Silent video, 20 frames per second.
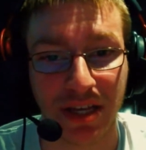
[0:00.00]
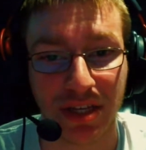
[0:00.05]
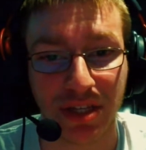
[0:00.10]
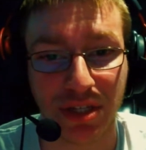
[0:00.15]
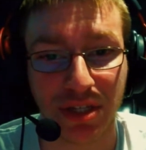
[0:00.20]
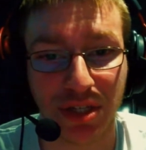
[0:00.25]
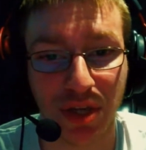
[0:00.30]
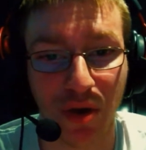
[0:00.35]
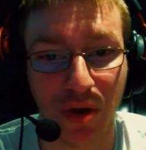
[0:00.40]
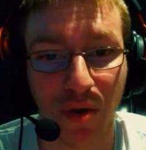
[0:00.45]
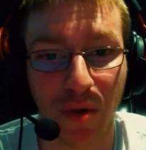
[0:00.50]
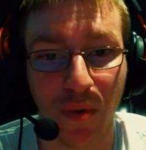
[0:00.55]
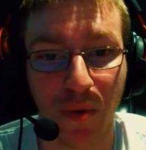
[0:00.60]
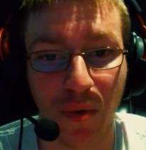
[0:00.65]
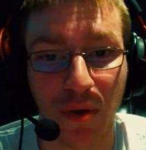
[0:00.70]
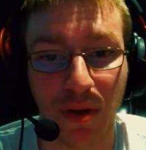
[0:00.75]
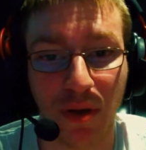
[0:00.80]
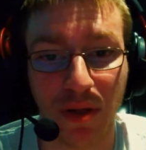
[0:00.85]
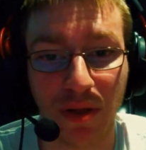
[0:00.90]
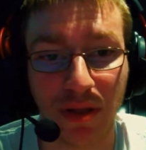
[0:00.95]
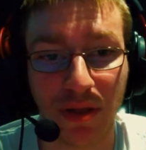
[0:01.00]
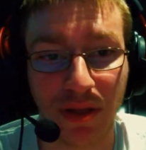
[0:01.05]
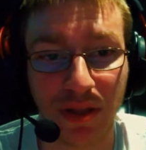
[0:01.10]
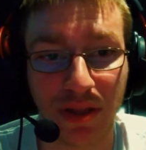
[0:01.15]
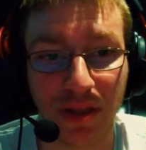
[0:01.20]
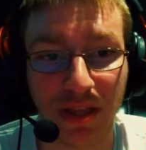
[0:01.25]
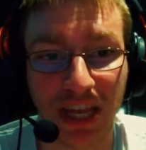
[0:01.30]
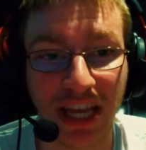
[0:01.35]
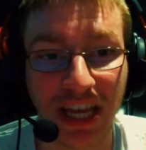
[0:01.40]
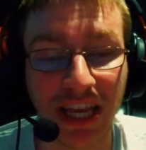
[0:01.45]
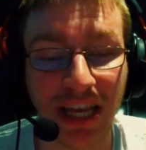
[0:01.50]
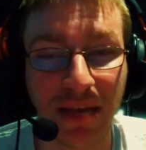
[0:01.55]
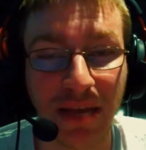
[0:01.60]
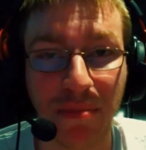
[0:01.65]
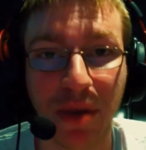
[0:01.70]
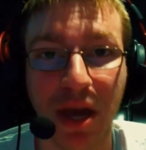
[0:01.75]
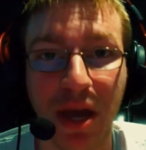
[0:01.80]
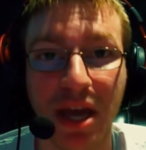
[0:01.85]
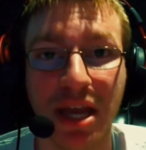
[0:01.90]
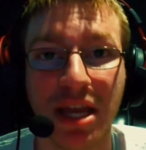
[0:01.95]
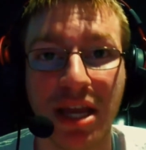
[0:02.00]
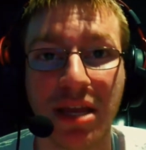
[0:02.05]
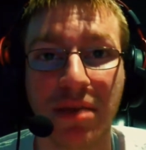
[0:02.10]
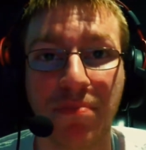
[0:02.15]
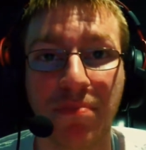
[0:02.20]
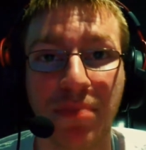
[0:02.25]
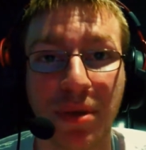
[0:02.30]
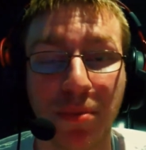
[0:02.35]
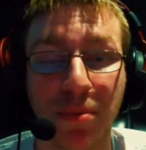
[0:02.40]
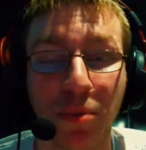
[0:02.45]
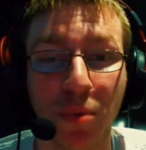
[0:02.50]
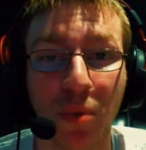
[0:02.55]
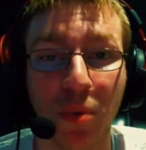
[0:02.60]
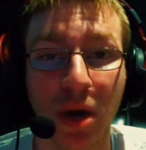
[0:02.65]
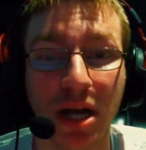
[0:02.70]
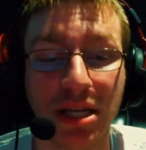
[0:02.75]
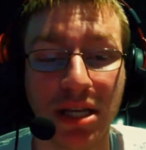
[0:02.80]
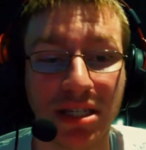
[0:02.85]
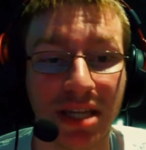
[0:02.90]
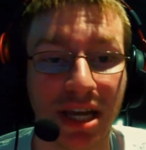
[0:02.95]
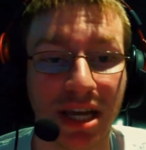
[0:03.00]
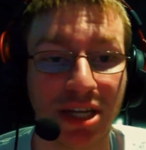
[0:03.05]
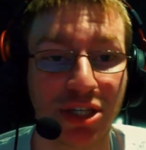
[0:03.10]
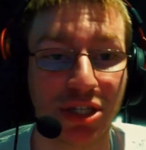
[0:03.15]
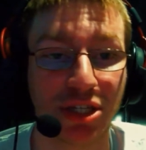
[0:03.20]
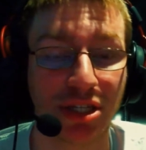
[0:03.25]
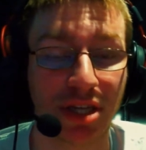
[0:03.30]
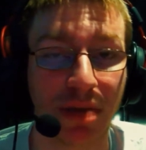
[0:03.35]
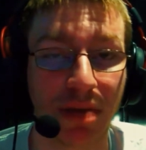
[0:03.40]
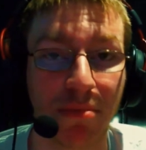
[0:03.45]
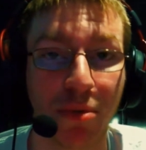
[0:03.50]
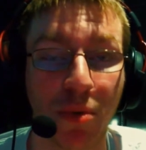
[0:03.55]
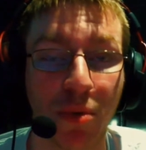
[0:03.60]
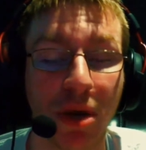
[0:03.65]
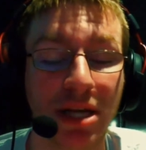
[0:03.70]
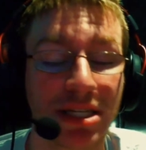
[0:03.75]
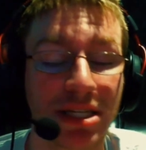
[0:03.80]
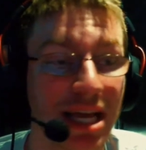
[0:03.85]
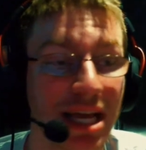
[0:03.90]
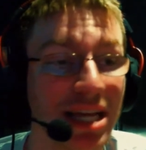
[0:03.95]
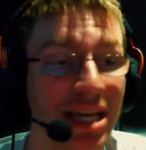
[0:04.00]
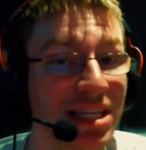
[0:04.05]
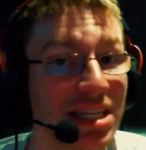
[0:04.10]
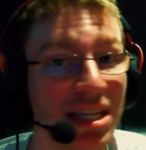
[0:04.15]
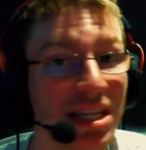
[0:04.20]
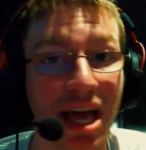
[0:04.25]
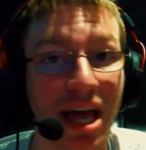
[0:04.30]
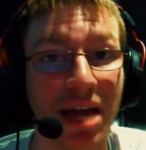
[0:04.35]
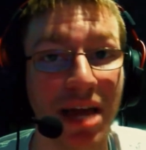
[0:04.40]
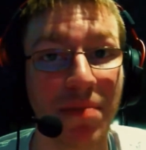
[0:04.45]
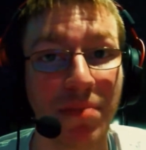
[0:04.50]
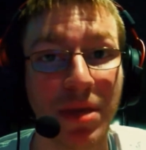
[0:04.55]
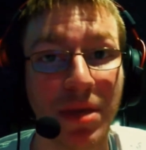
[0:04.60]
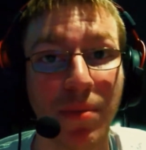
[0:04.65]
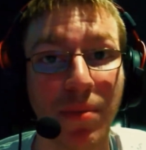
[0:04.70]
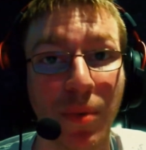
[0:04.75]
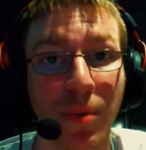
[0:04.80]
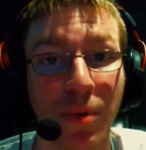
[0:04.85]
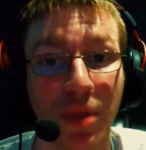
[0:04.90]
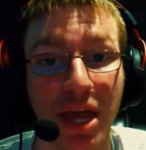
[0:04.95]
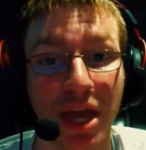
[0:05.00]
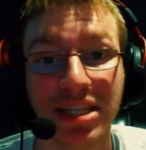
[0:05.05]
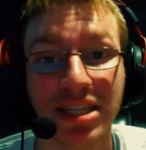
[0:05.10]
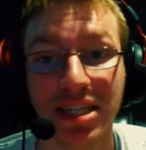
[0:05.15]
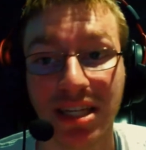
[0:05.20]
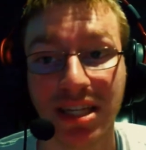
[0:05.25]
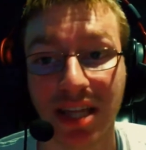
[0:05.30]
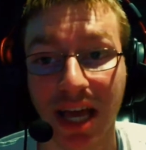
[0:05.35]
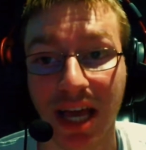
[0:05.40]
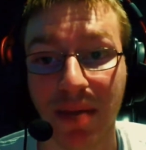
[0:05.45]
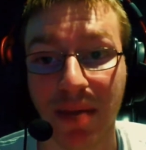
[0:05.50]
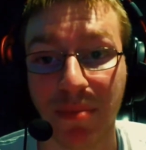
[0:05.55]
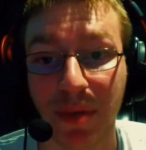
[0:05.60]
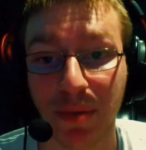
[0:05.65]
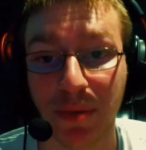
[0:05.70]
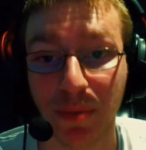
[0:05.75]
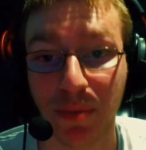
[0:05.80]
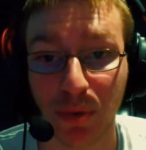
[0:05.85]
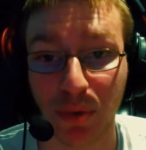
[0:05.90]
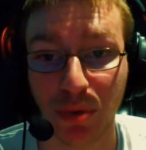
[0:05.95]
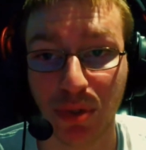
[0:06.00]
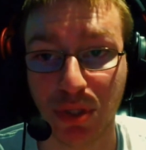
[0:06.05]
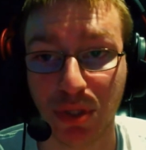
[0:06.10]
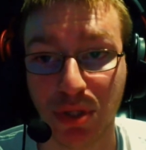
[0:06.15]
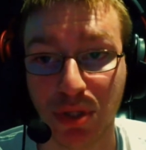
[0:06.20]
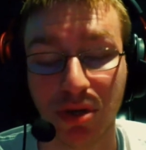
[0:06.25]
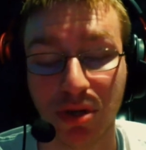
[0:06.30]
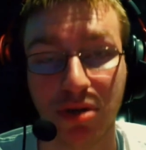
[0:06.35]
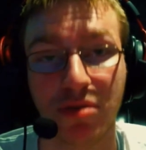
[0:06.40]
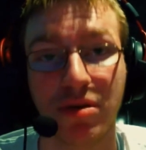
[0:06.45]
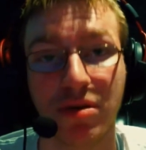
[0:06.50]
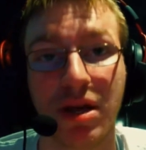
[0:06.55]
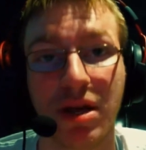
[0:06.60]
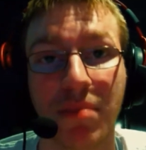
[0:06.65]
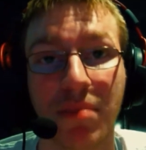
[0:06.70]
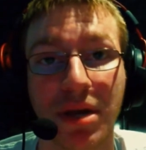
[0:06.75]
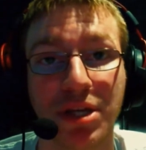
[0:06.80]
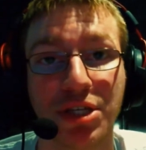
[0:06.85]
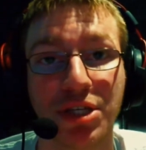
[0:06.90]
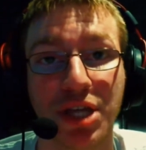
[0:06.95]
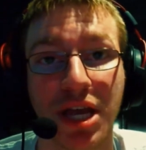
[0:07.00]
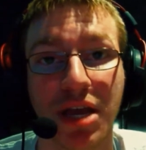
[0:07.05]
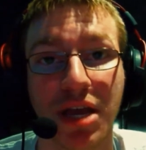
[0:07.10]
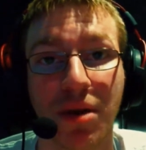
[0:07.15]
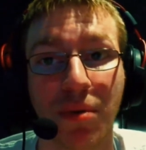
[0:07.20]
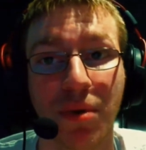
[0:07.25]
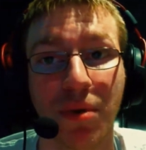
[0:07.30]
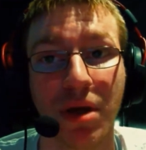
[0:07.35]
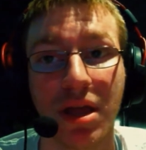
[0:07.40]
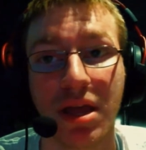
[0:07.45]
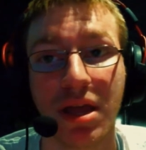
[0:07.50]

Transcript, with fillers: so thinking about it in people wise, not just number wise, that's a lot of people. That's a lot of people who stuck around my channel.